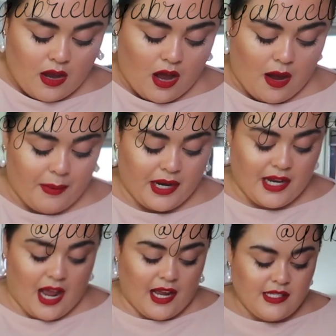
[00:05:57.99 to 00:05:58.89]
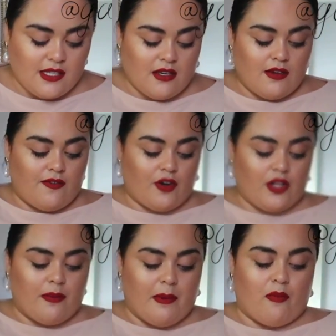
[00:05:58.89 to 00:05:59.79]
knot for a
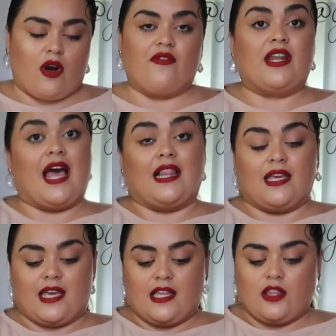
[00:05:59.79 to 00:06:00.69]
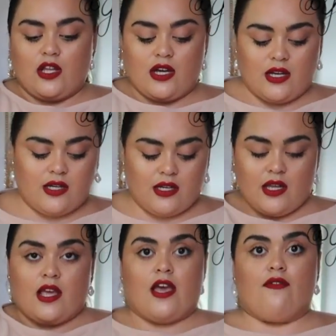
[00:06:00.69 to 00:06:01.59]
little bit more of an elegant look
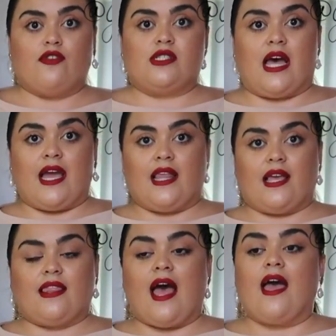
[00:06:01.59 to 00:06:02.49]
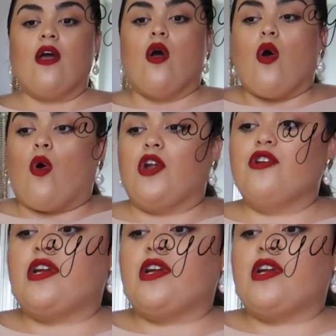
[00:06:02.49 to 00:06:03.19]
if you tie it like that, or you